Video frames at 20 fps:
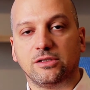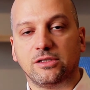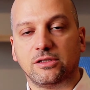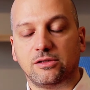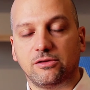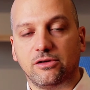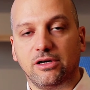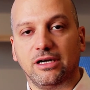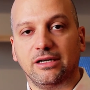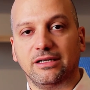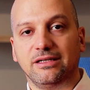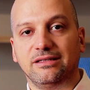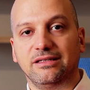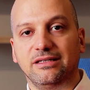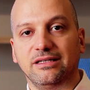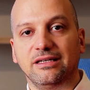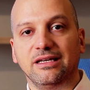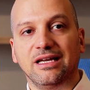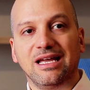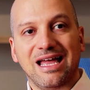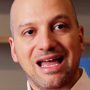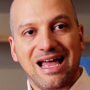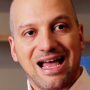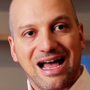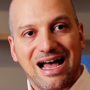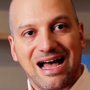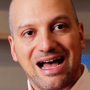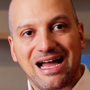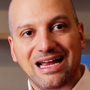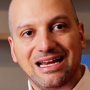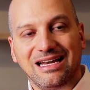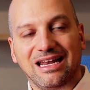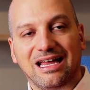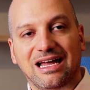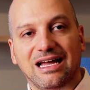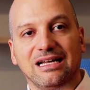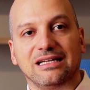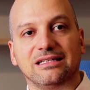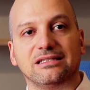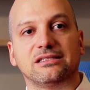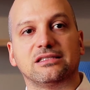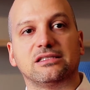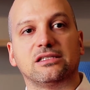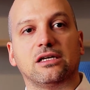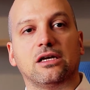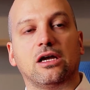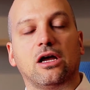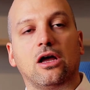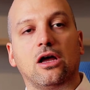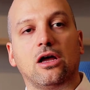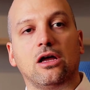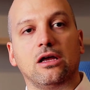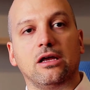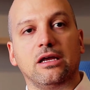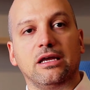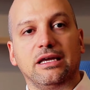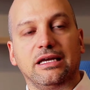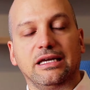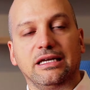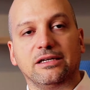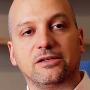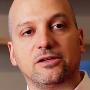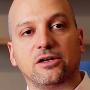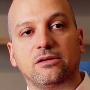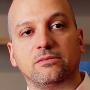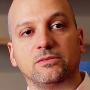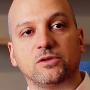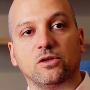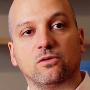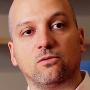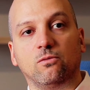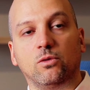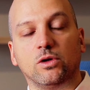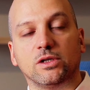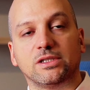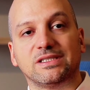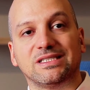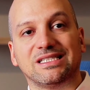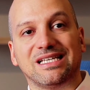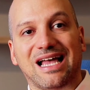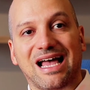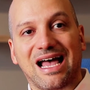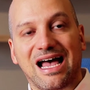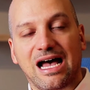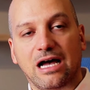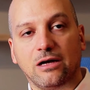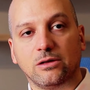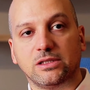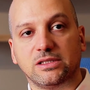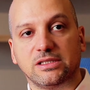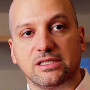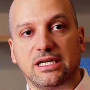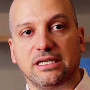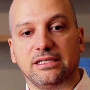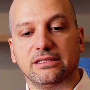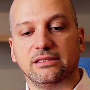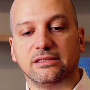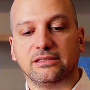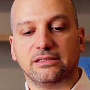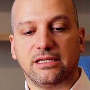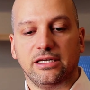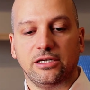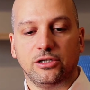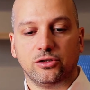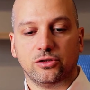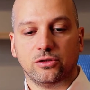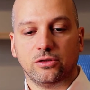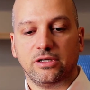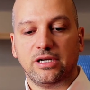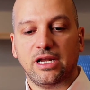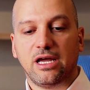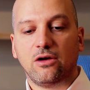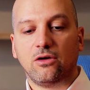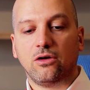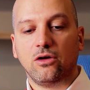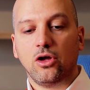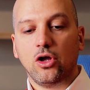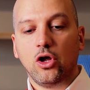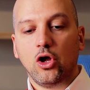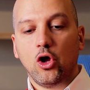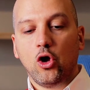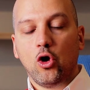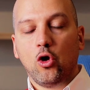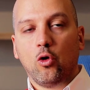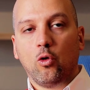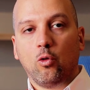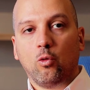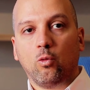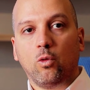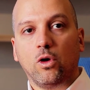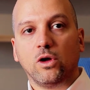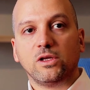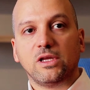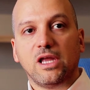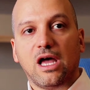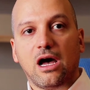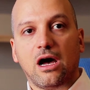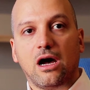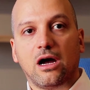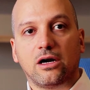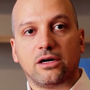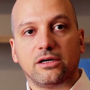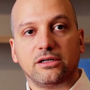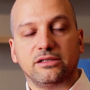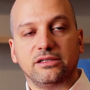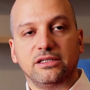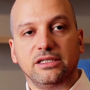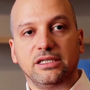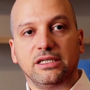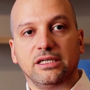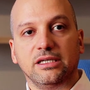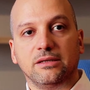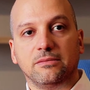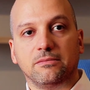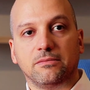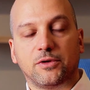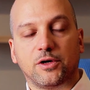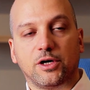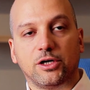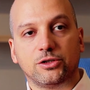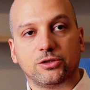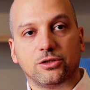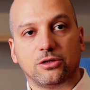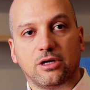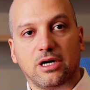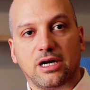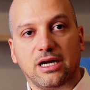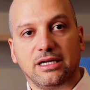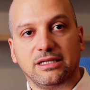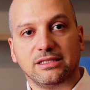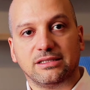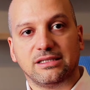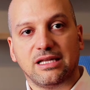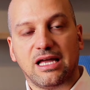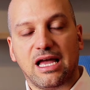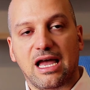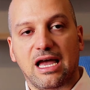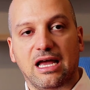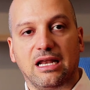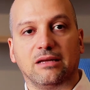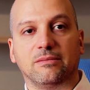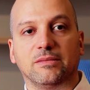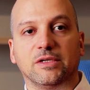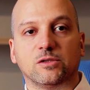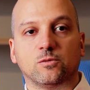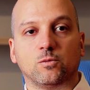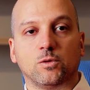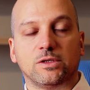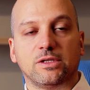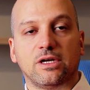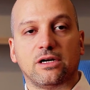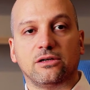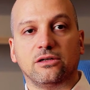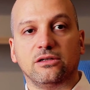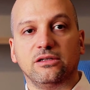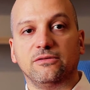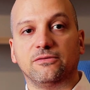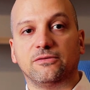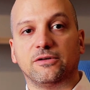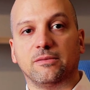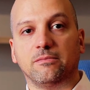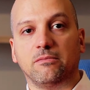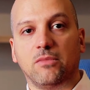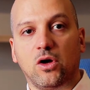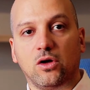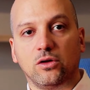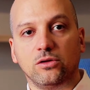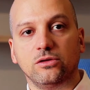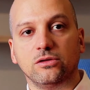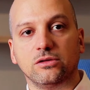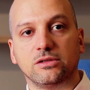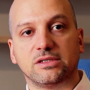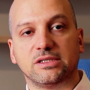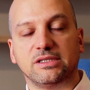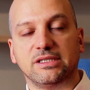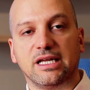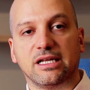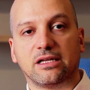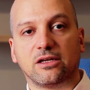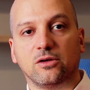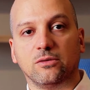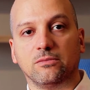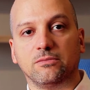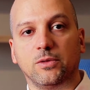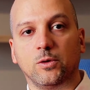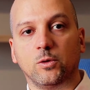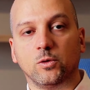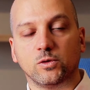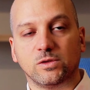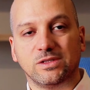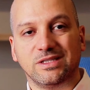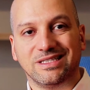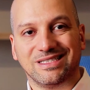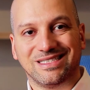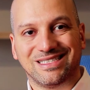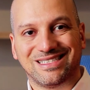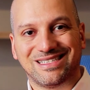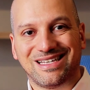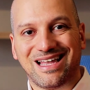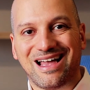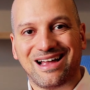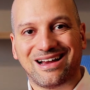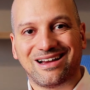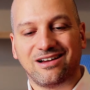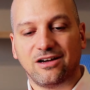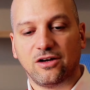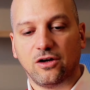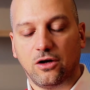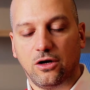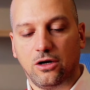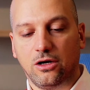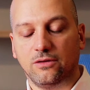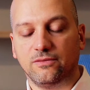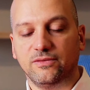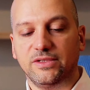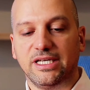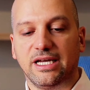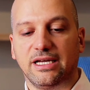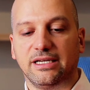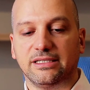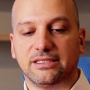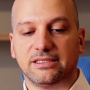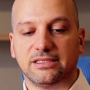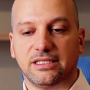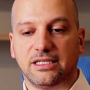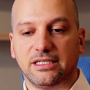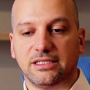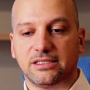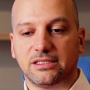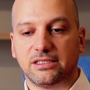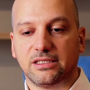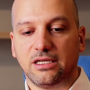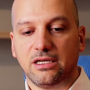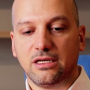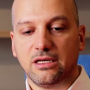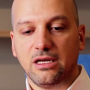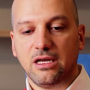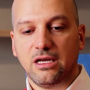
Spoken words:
Those are really the highlights in terms of what's outside the station. Now, what are the pressurized elements? What are the different modules that compose the stack of the ISS?